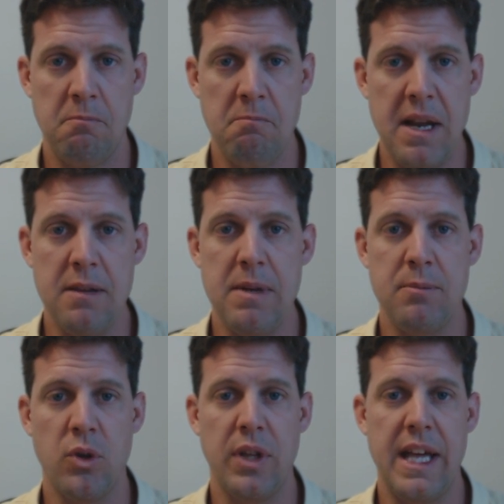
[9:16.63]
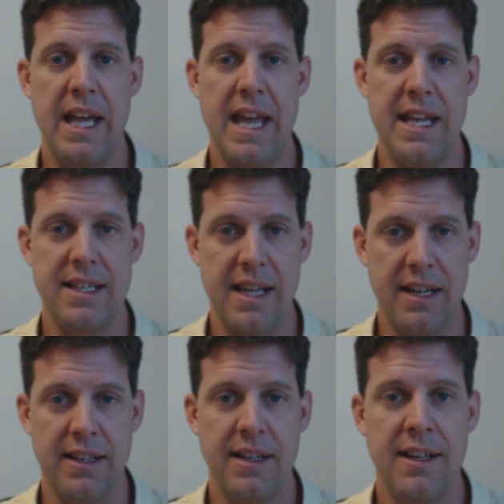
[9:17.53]
Many people hate
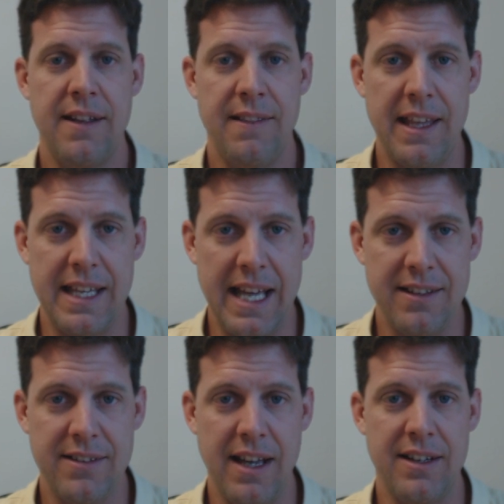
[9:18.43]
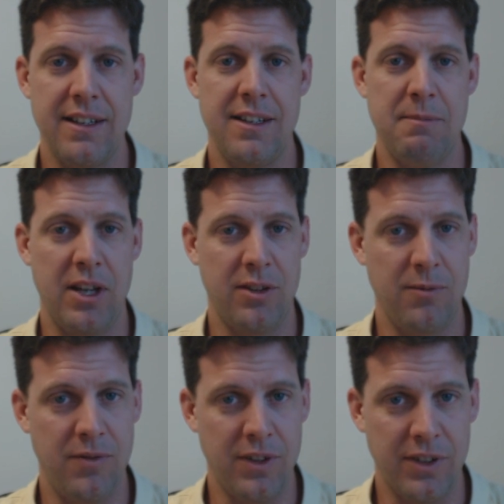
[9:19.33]
debt. They can't stand it. It makes
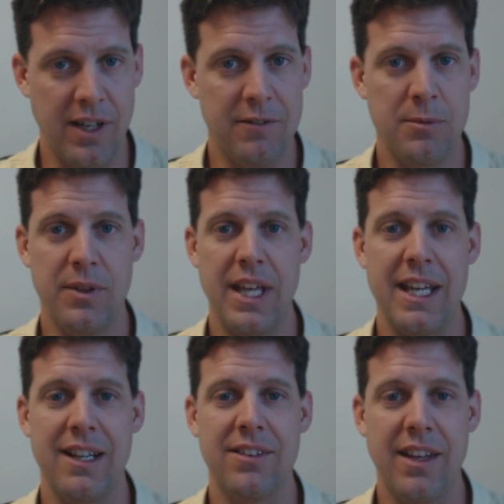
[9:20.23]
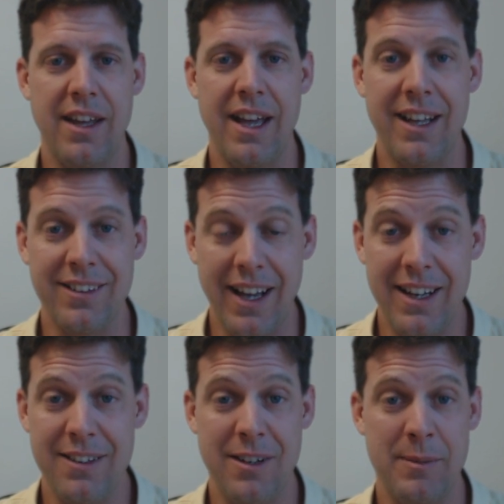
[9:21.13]
them feel uncomfortable. They get
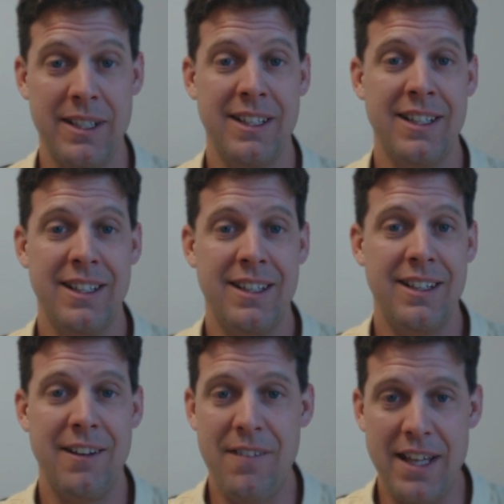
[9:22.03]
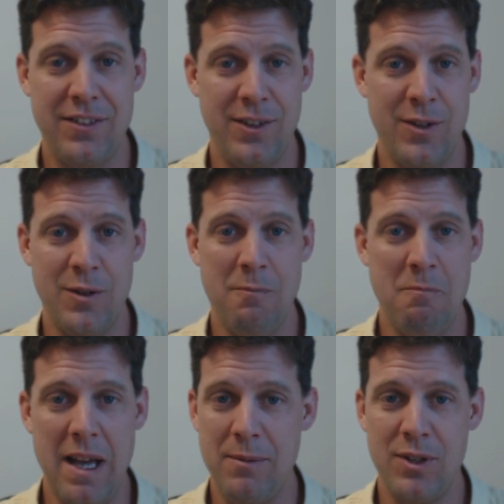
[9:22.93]
anxiety from it. If that's you,
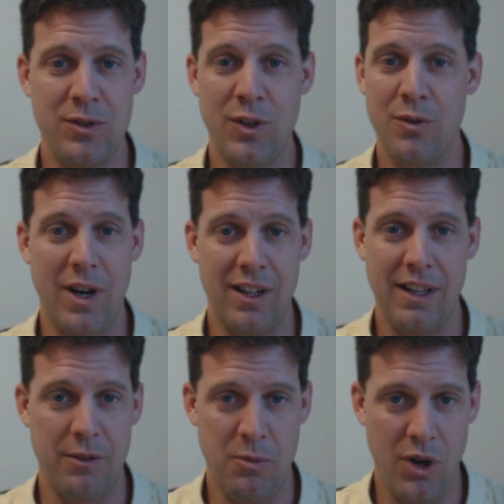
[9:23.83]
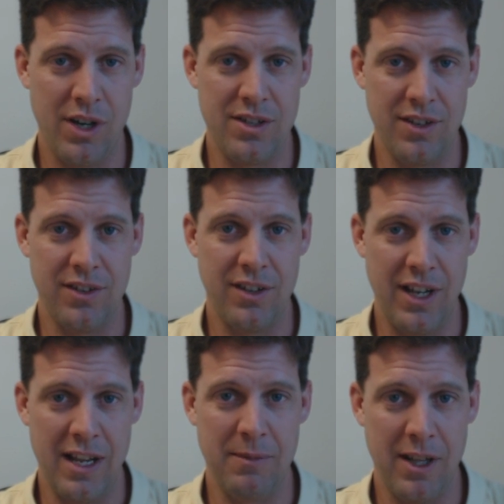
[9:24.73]
maybe you don't want 11 mortgages in your
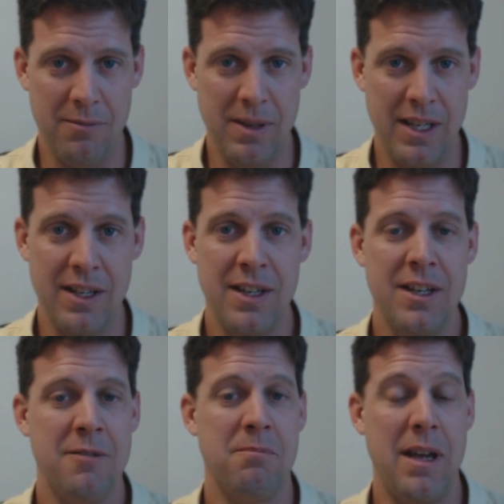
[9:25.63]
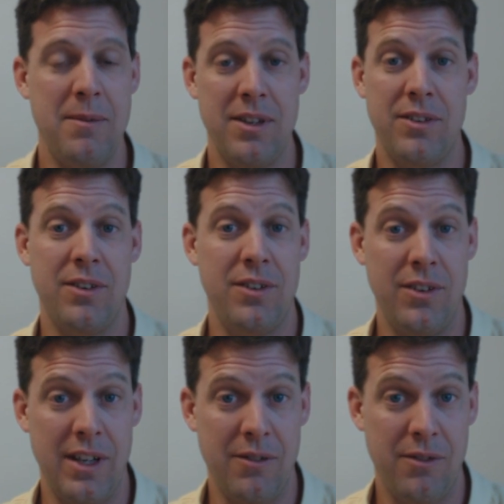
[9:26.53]
name like me. Maybe as soon as
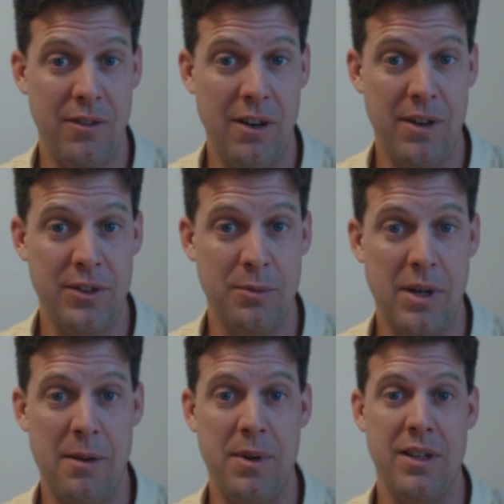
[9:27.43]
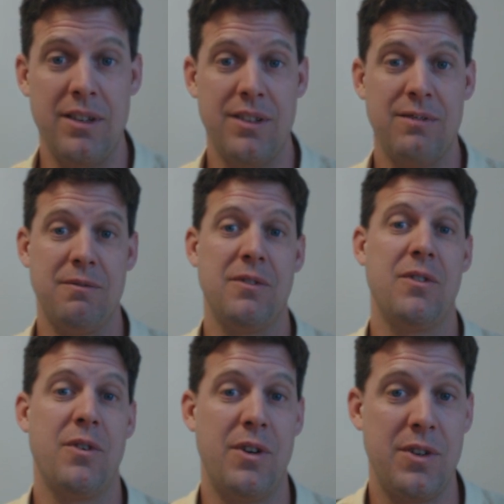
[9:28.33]
you get a rental property
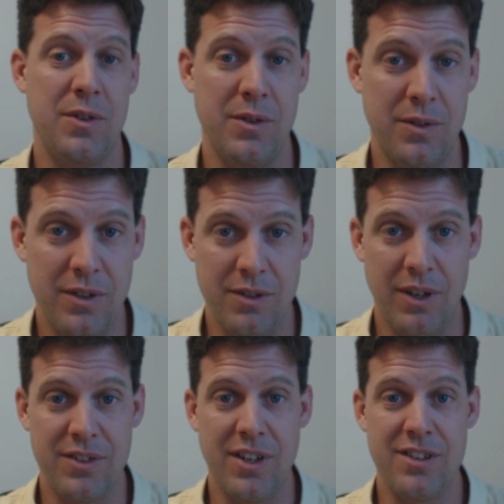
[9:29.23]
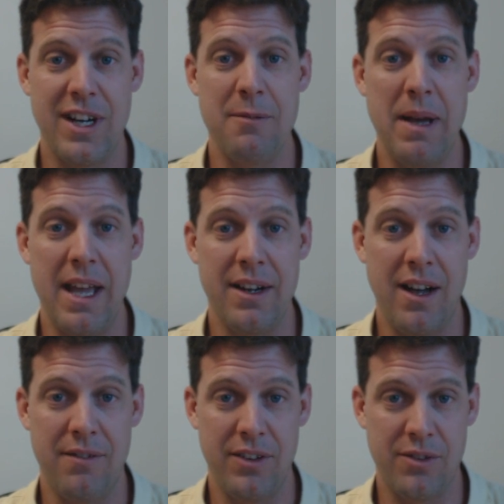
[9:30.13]
or two, you want to start trying to pay it
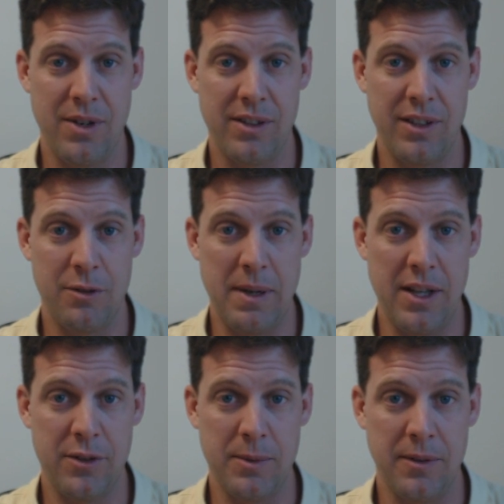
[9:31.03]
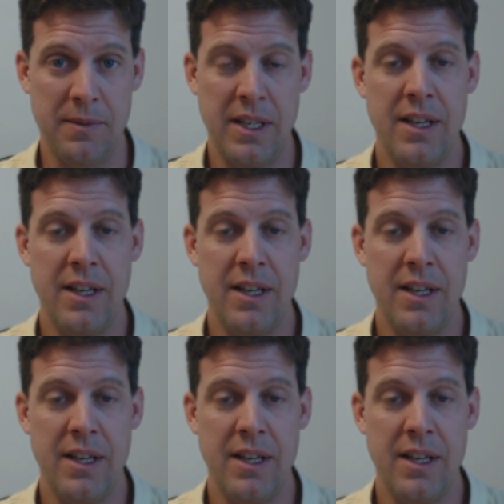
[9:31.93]
off as quickly as possible.